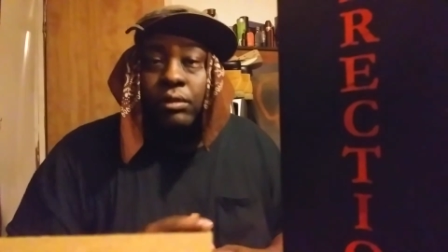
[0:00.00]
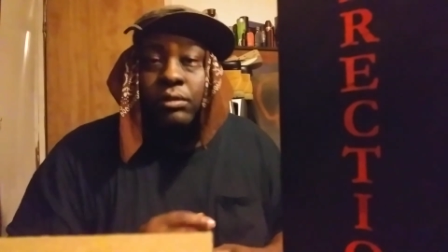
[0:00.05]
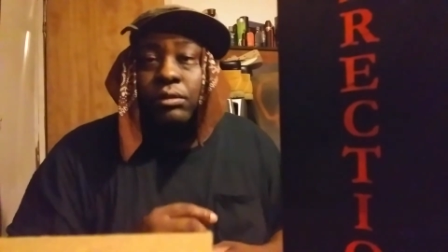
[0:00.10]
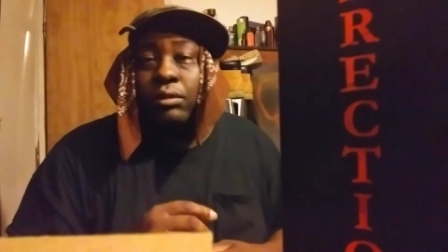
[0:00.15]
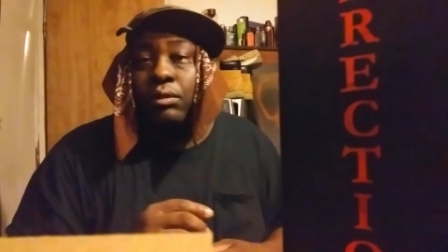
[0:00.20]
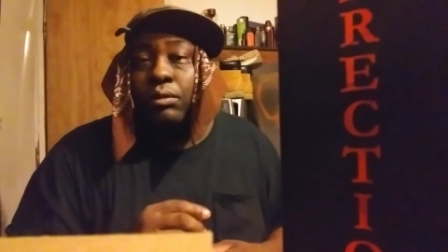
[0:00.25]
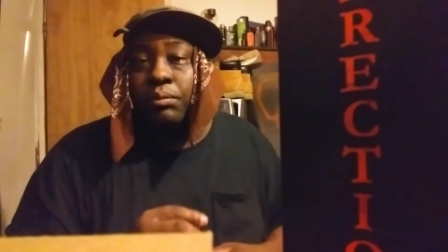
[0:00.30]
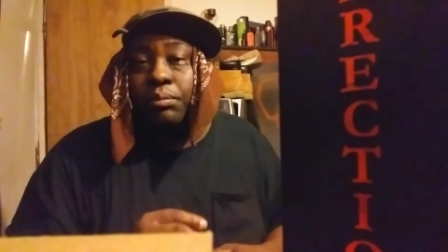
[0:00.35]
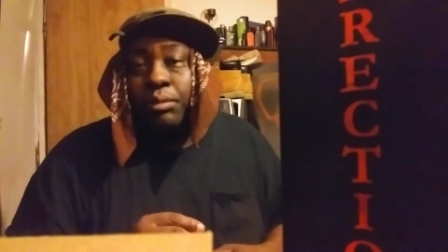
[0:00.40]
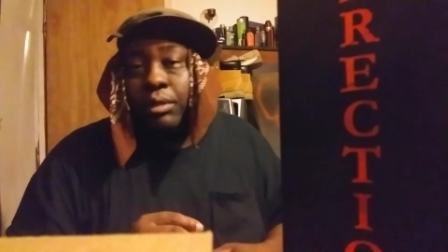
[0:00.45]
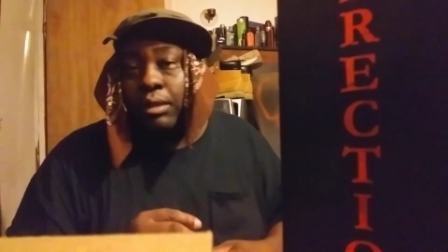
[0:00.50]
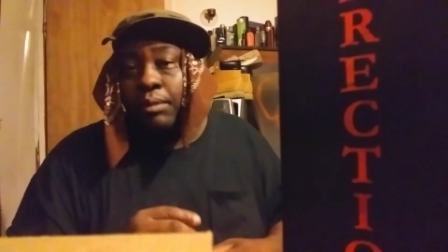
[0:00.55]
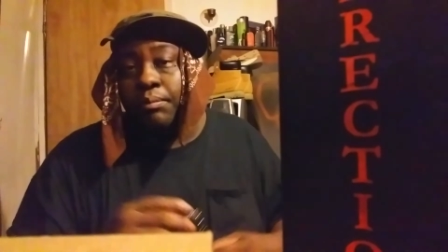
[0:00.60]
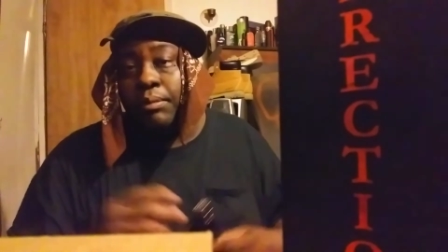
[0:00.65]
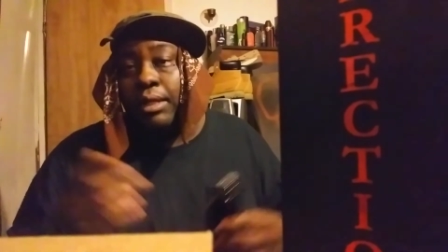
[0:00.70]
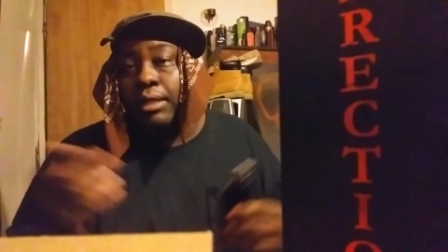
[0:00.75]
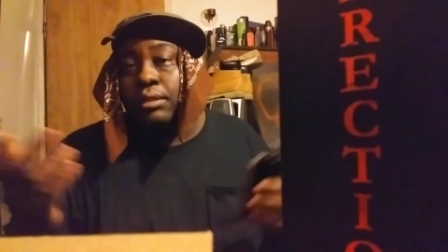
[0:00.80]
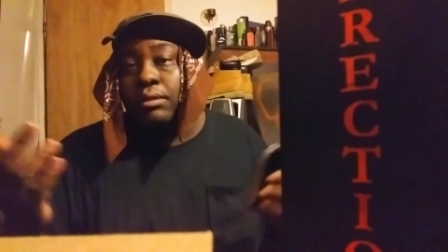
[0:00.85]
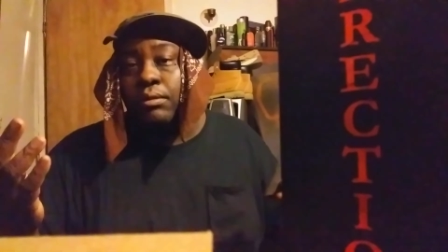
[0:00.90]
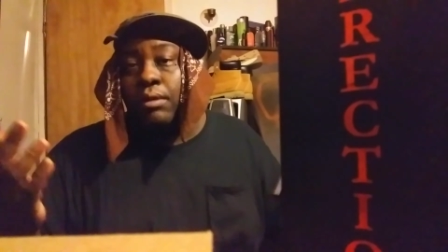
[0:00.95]
so pretty
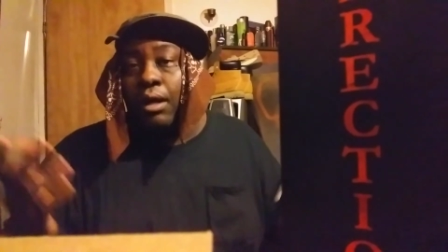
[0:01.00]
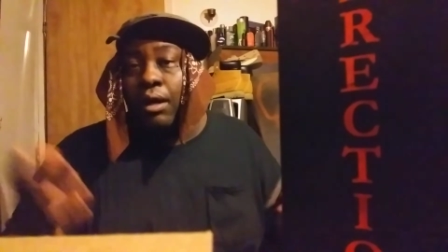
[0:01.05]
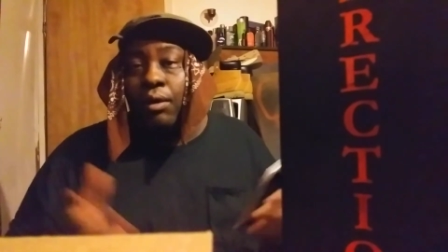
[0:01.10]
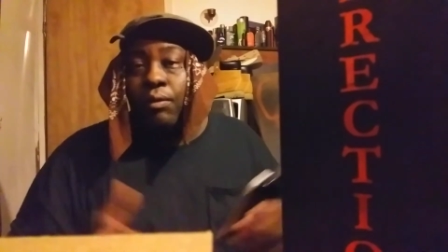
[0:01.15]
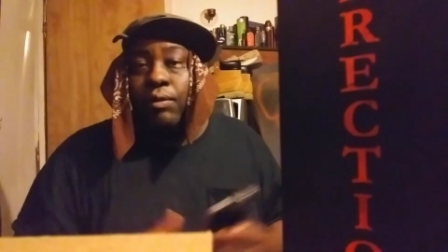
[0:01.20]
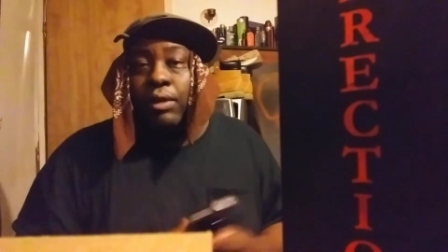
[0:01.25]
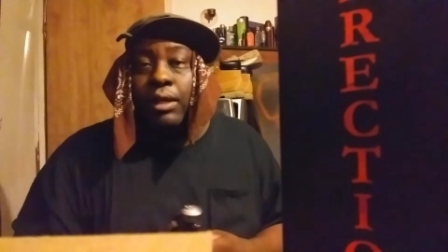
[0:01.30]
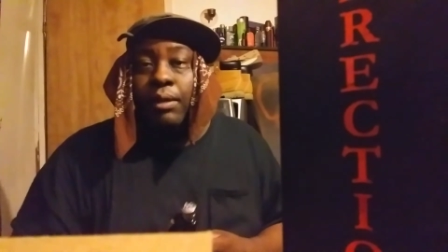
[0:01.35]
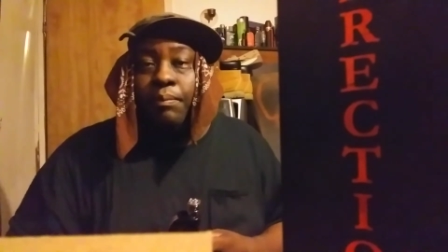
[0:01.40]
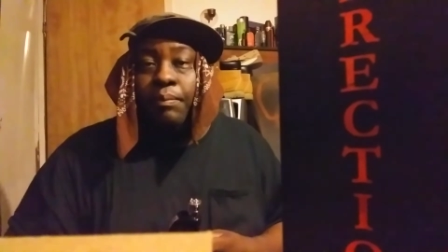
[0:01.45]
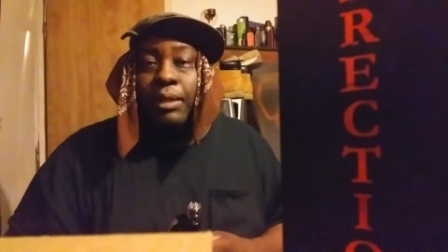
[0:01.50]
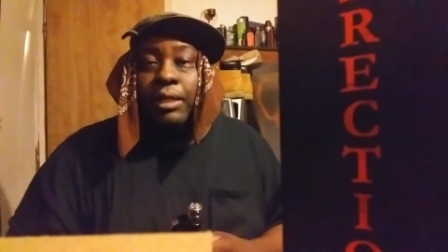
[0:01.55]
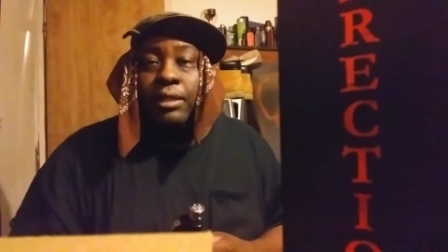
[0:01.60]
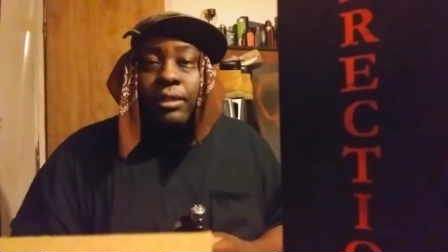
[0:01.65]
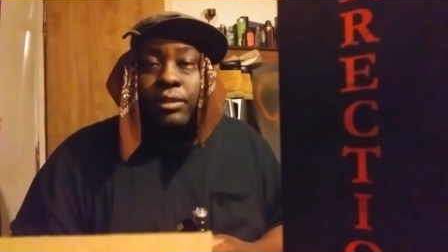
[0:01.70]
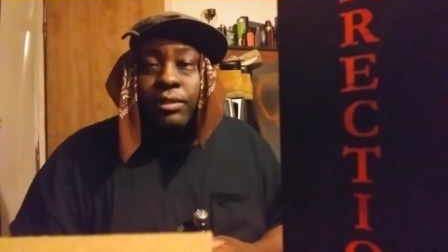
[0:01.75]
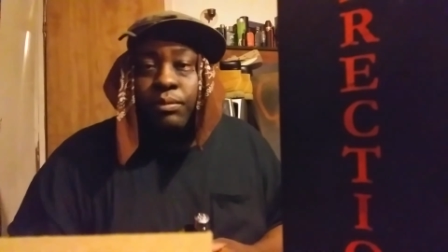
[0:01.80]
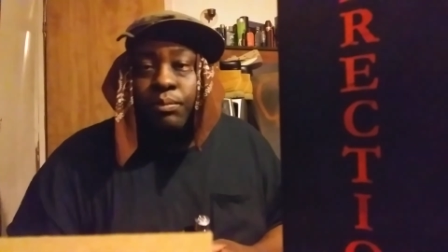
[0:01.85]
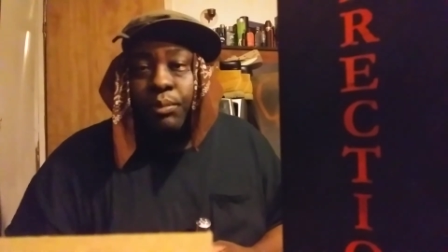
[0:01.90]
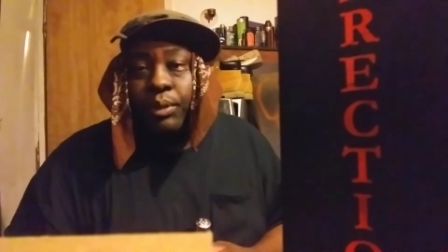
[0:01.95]
much we've already been
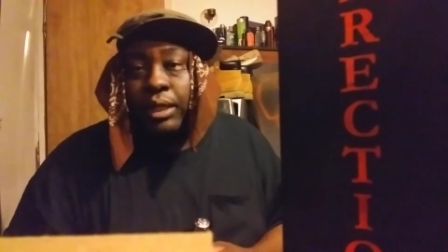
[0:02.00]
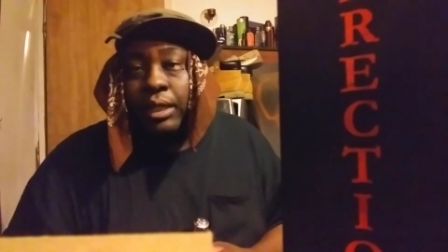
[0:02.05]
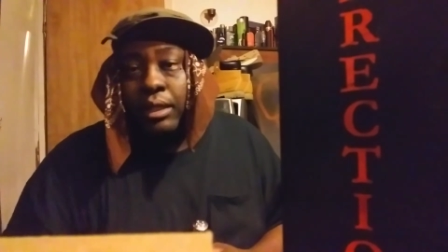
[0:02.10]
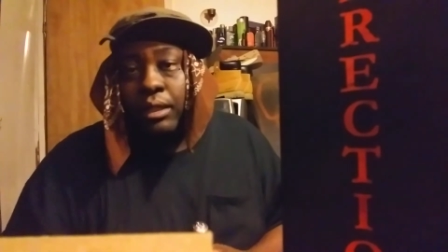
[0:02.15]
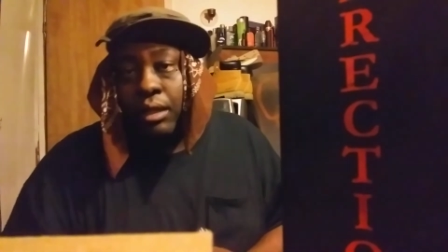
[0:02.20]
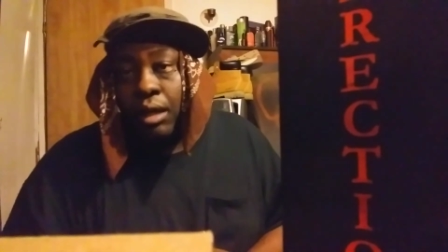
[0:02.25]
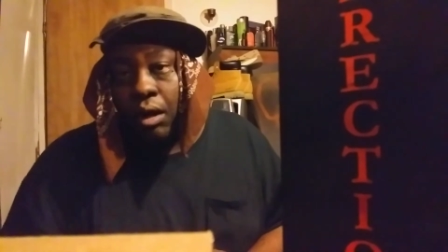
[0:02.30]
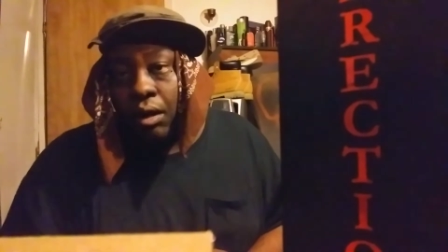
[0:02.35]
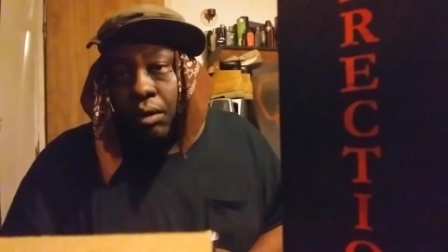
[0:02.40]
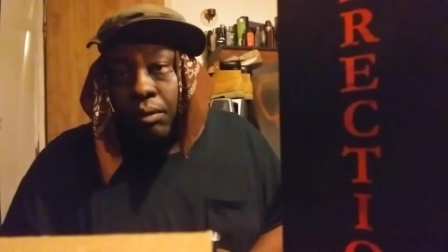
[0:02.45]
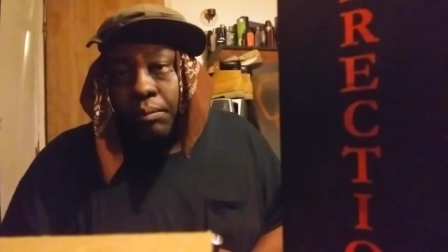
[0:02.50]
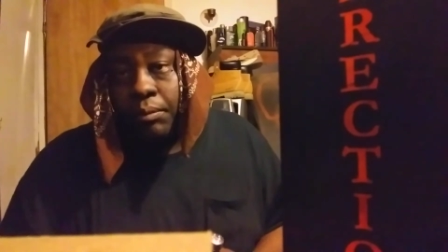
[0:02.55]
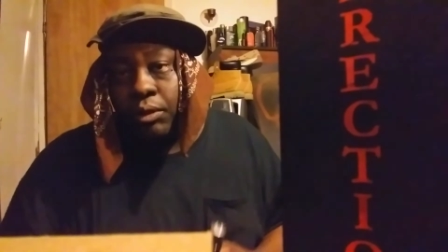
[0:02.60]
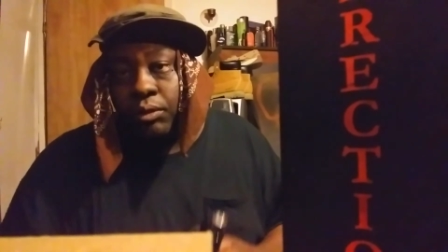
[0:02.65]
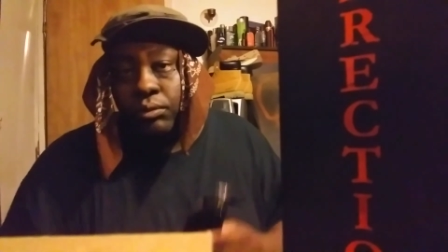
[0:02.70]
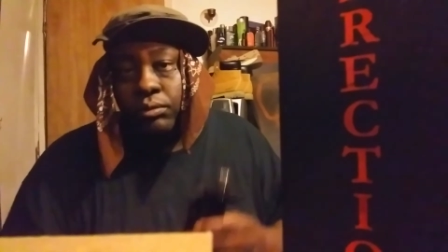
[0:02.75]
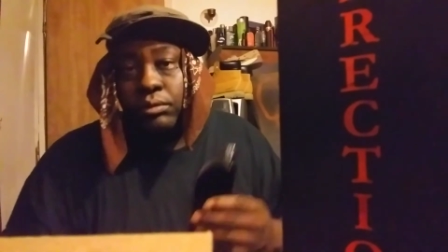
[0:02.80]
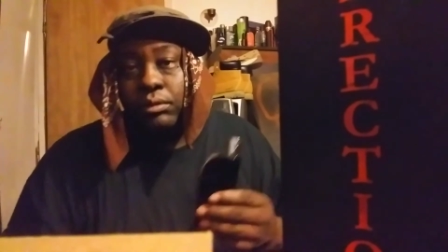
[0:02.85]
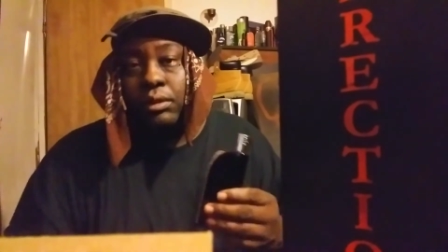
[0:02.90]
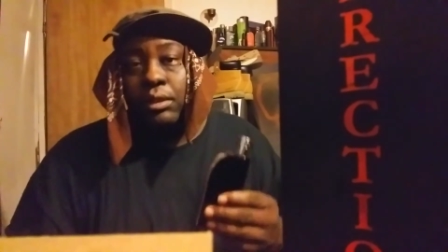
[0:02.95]
in spring
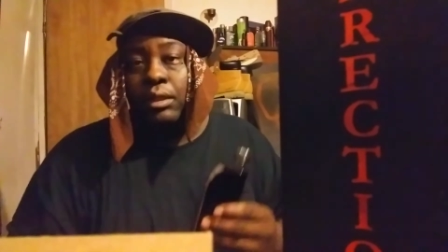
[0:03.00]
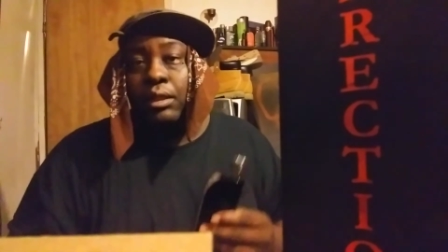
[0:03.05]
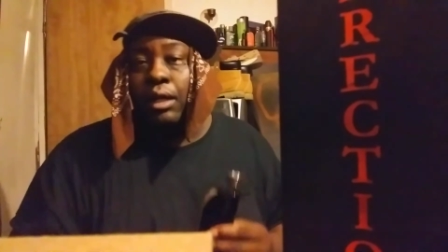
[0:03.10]
almost